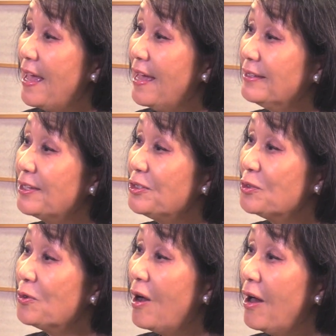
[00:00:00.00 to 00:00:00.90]
And
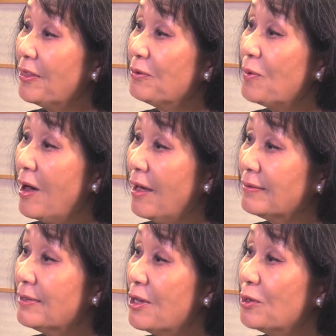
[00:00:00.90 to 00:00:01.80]
you are the
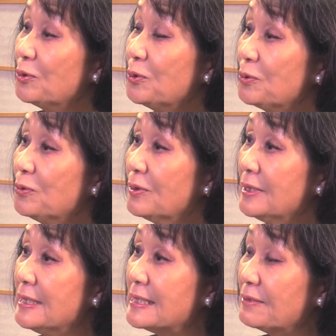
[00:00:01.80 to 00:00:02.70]
one who is